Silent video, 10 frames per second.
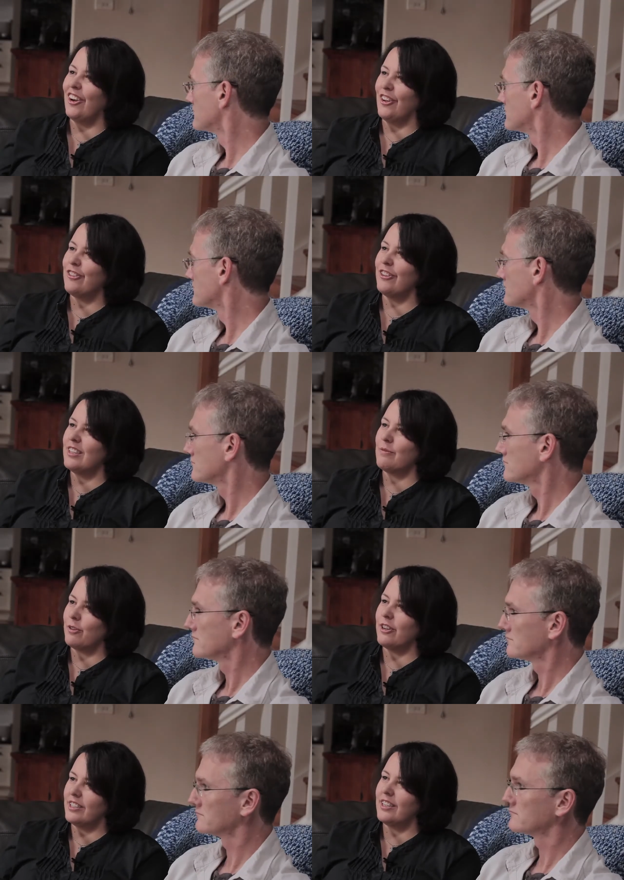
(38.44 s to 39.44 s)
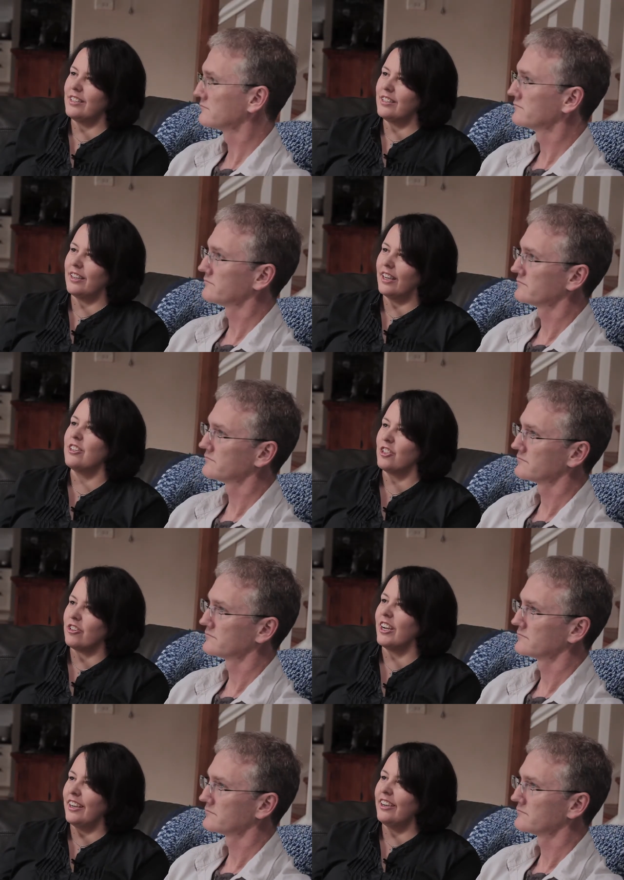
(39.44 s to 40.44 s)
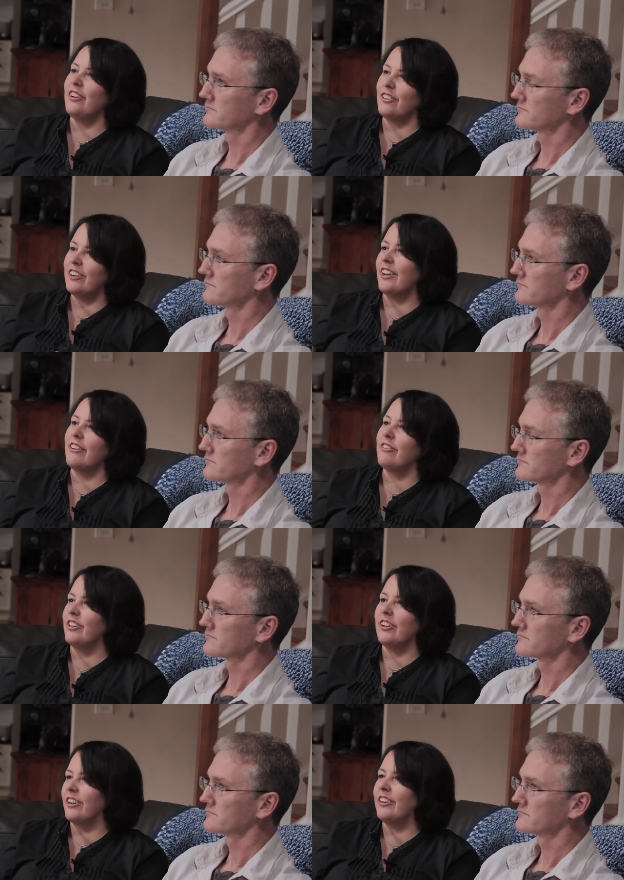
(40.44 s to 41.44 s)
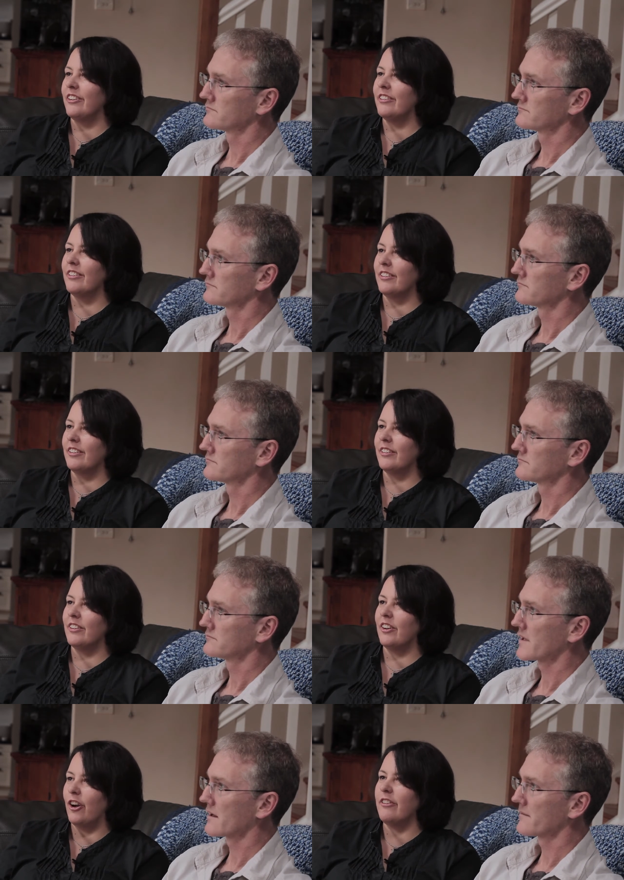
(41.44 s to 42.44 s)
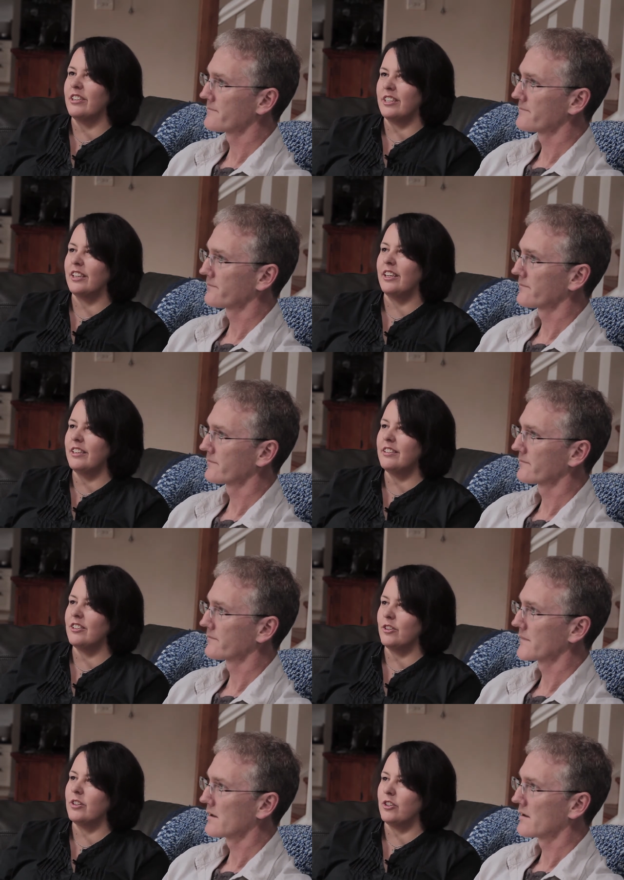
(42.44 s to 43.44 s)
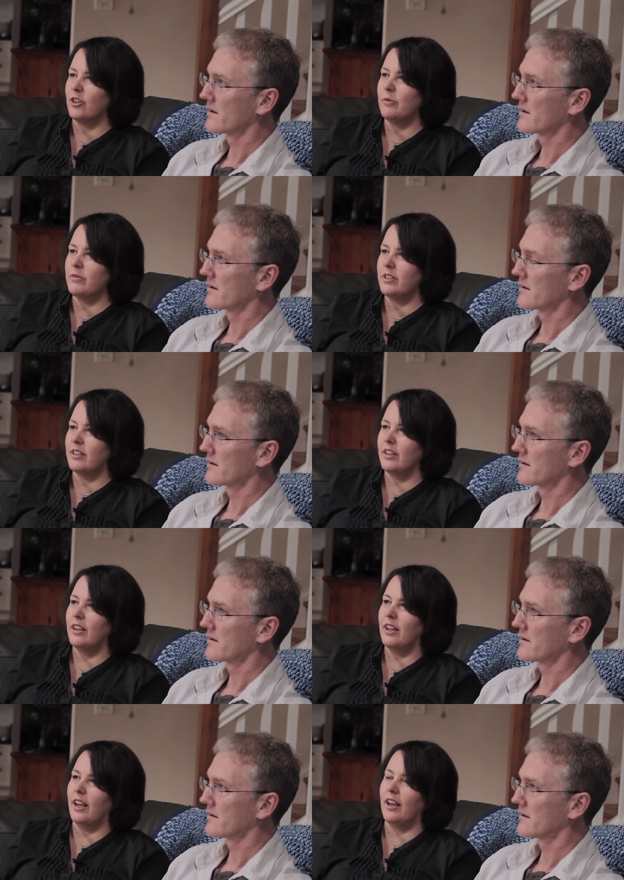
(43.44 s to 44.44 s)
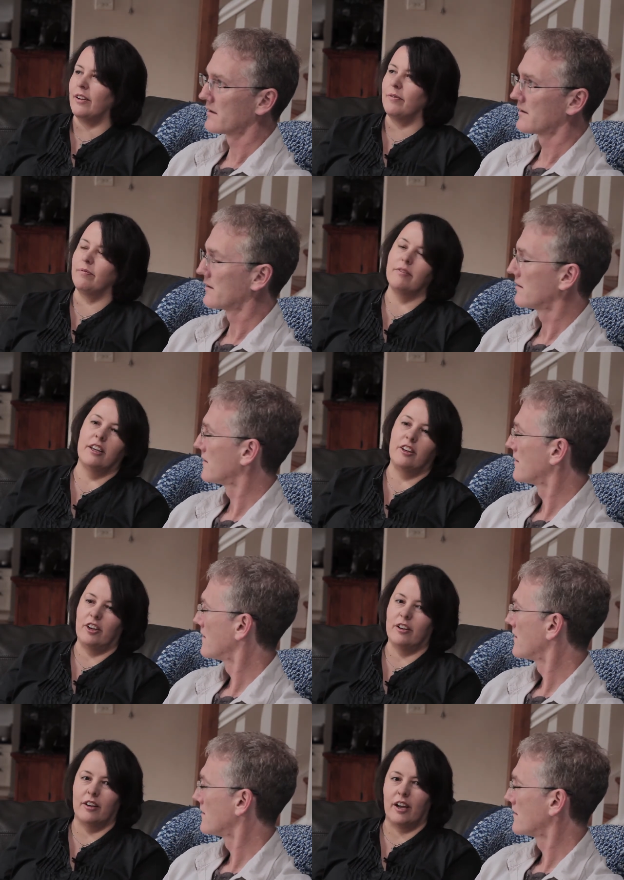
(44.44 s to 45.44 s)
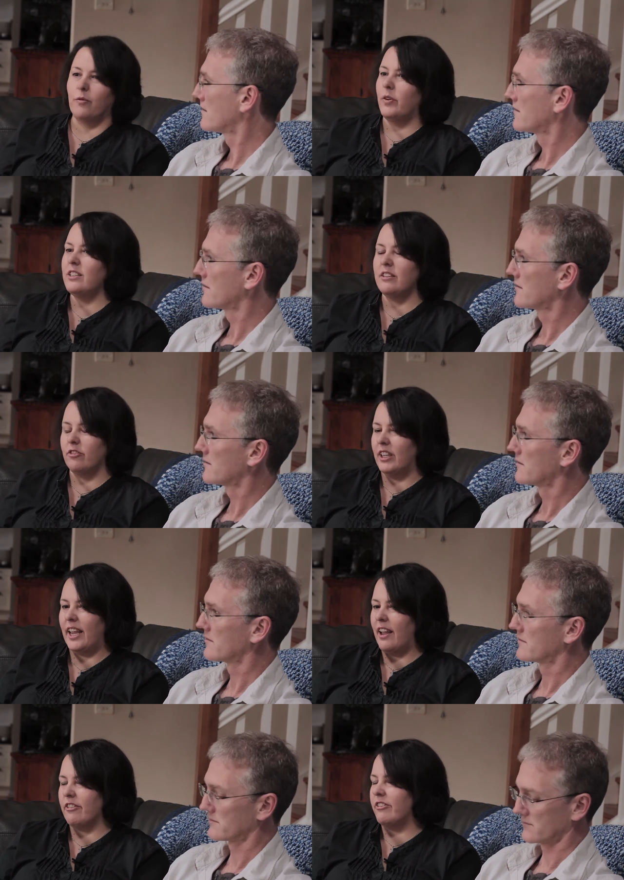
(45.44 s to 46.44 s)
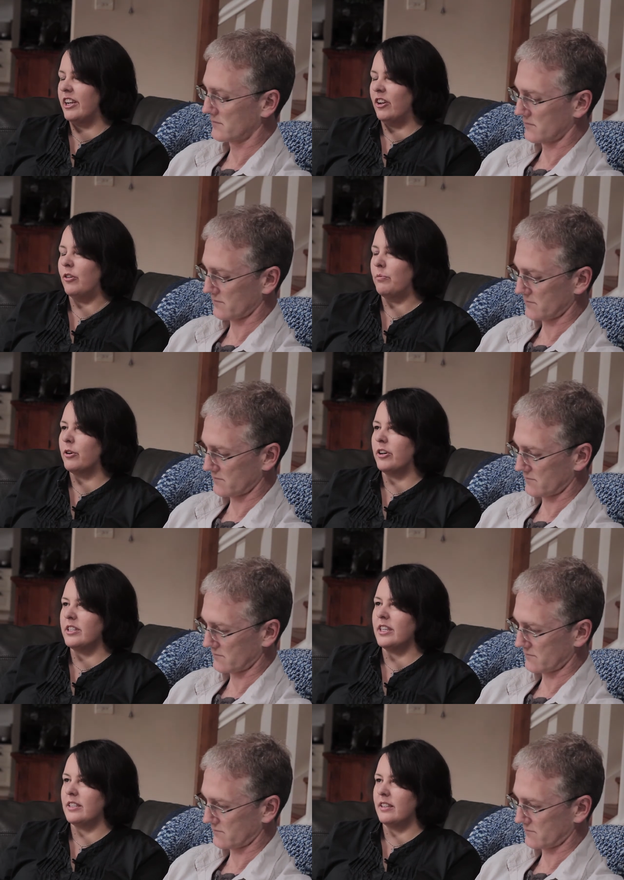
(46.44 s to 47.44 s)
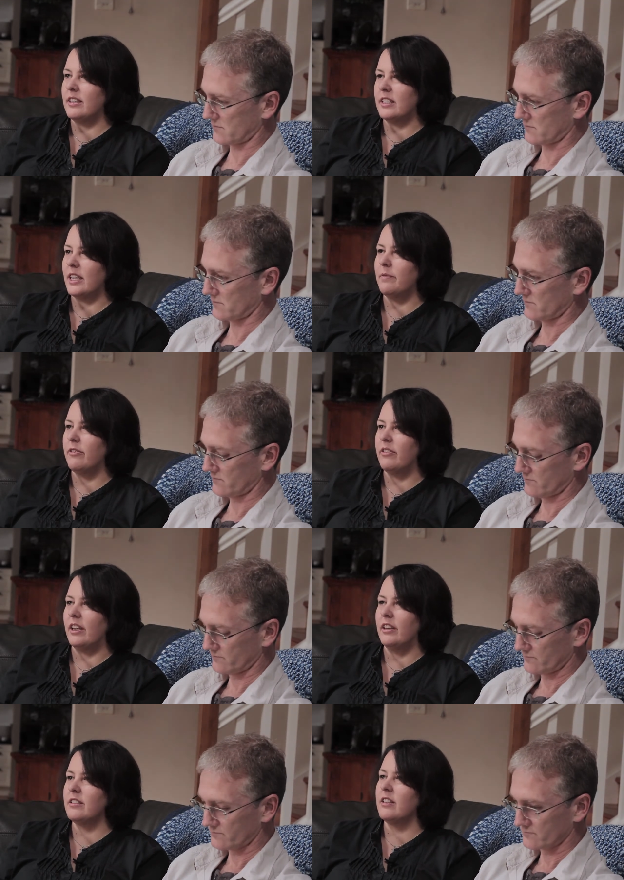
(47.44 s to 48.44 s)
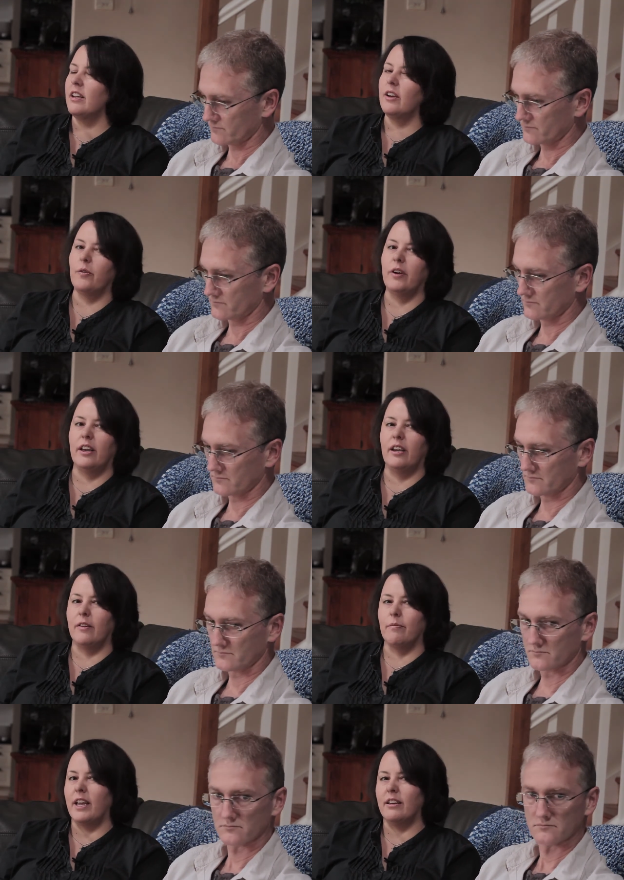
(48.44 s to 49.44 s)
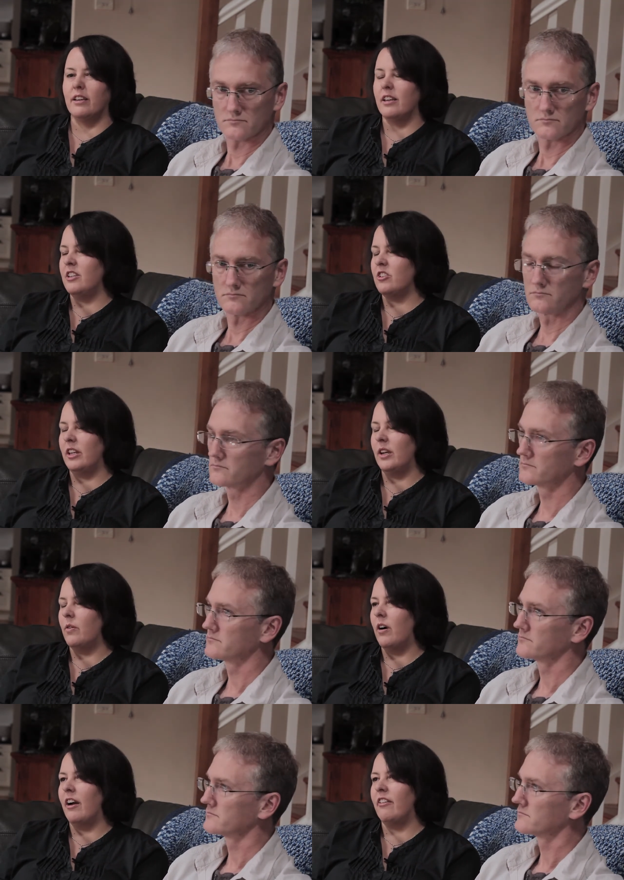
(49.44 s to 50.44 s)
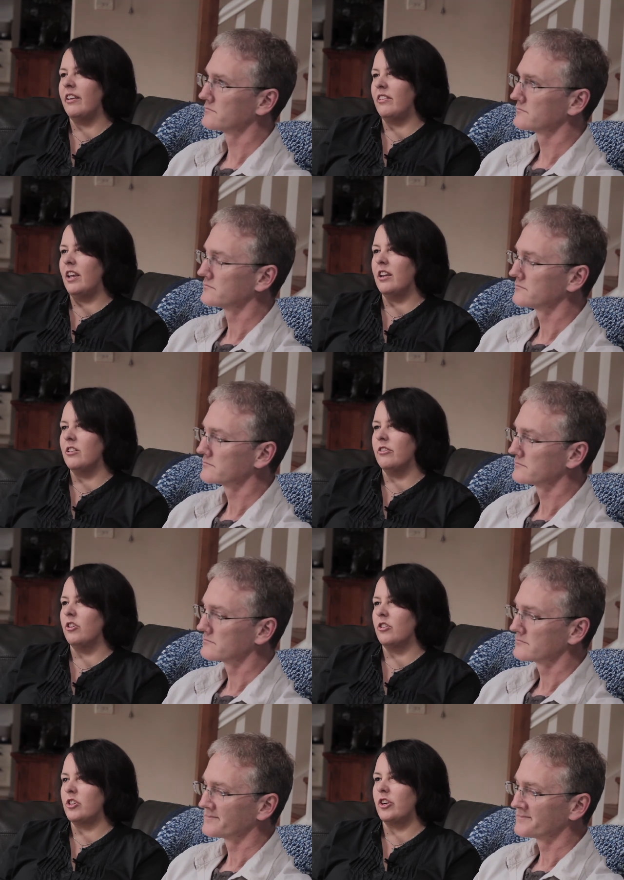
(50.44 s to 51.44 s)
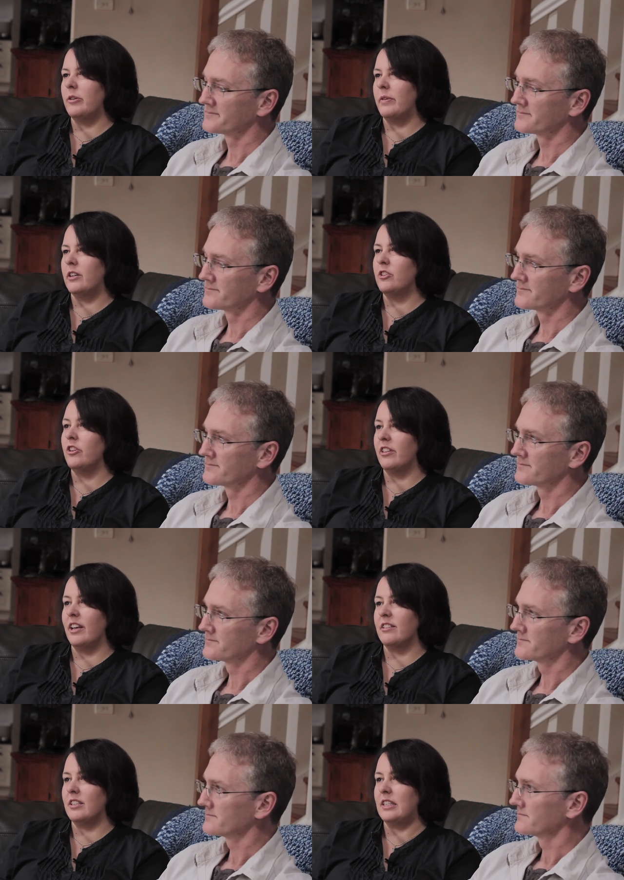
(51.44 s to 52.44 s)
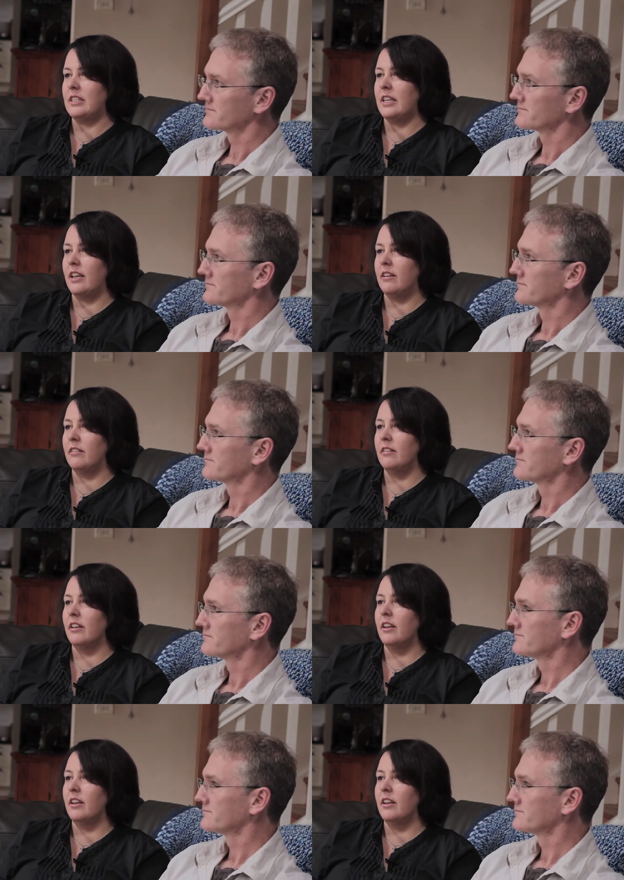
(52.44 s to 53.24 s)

Speaker 1: go through this process mm. in Australia. You don't have to go yeah. overseas to adopt. Um, you, and we didn't really have a very long process in the scheme of things. We made an initial inquiry at the end of October 2010